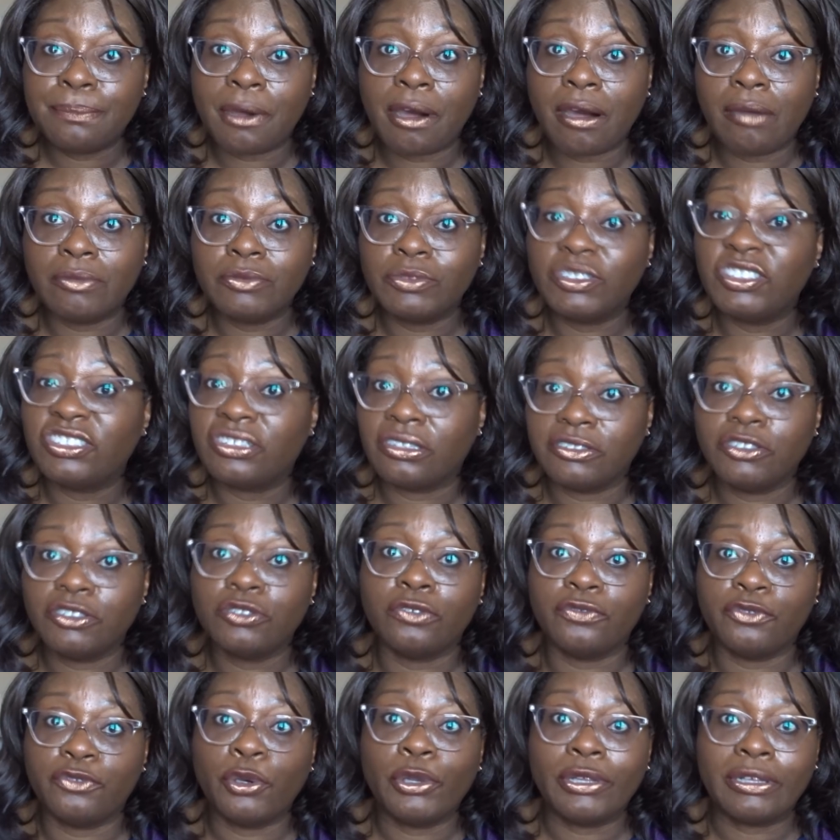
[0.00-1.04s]
balms, which are
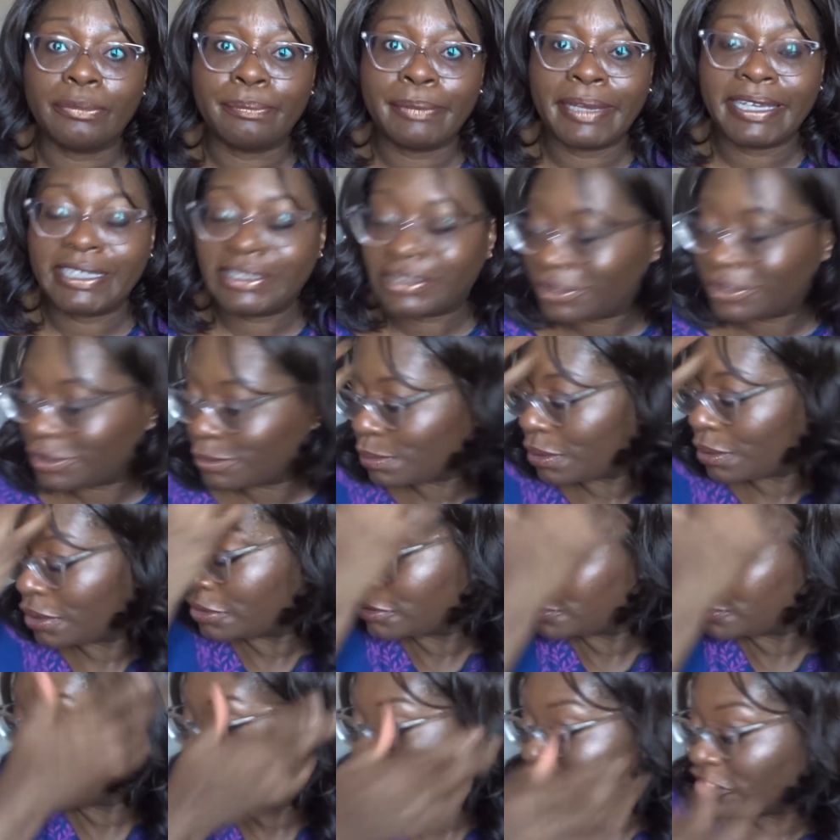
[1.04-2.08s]
sort of oil based as well.
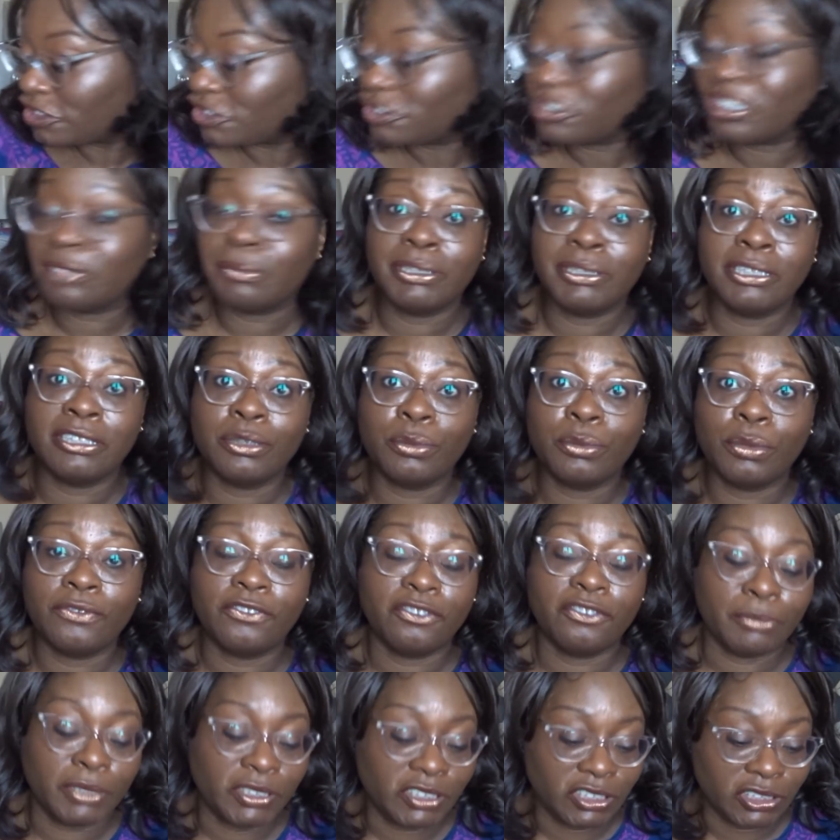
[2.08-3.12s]
So that's just going to be another one
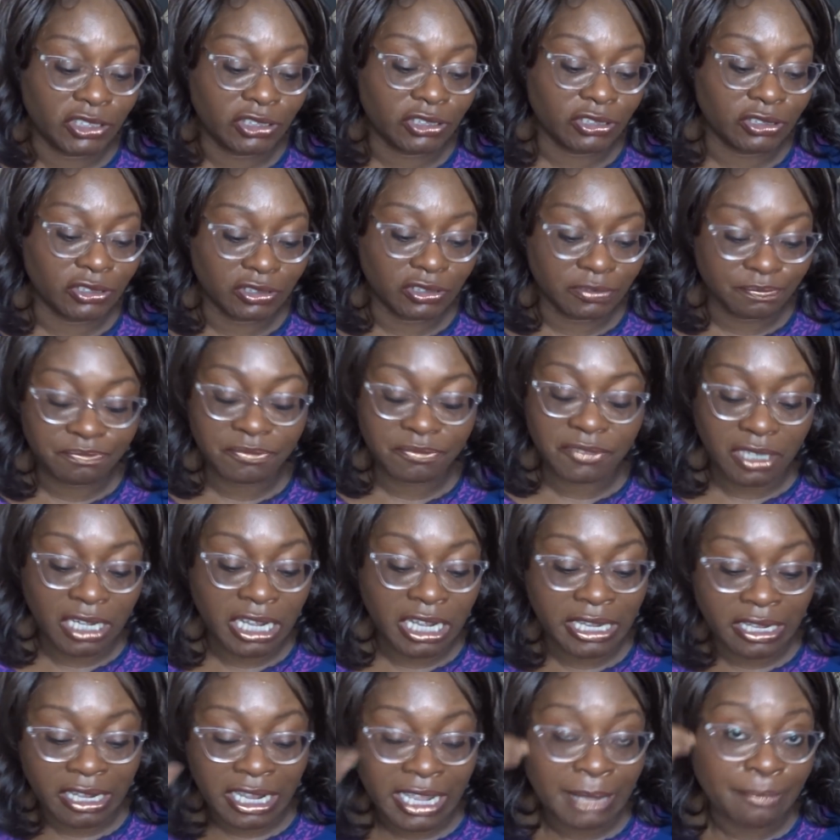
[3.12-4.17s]
for me to use.
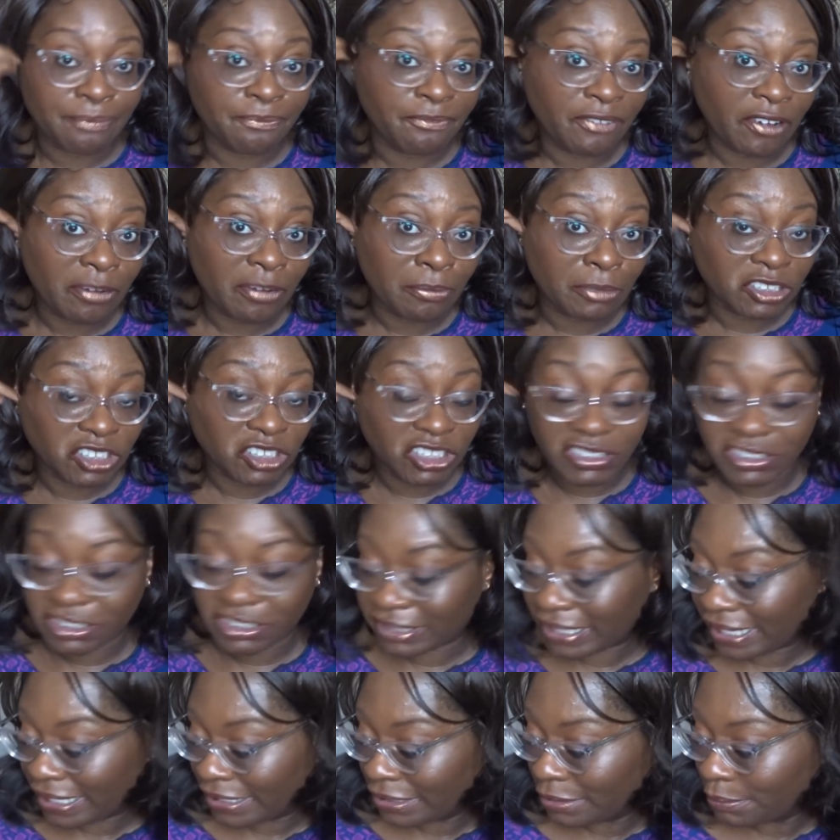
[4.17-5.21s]
I'm very much into
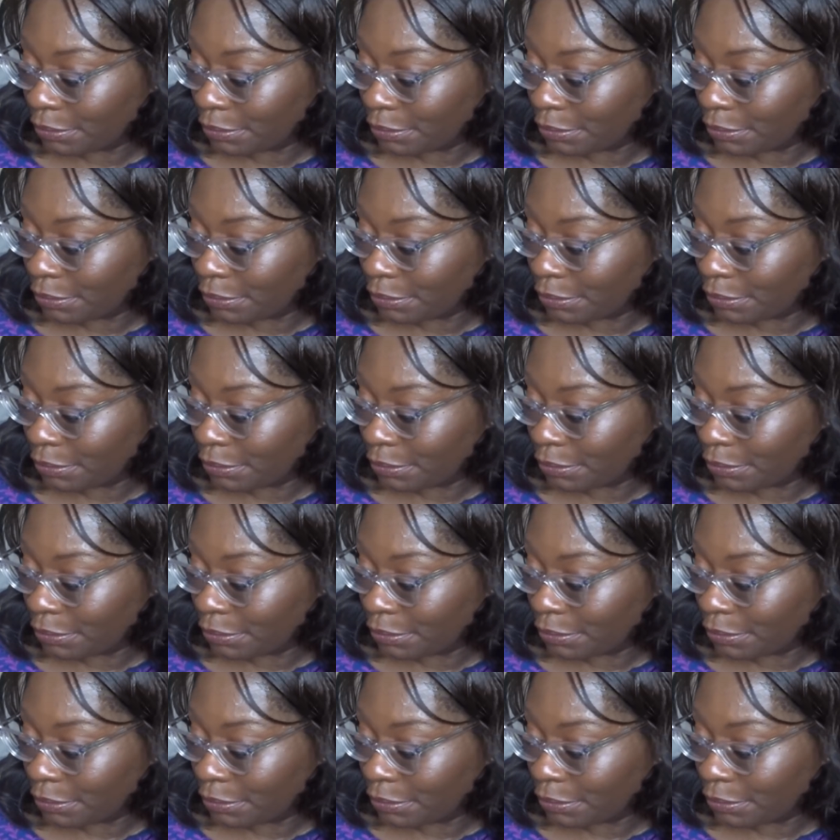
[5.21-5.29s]
that at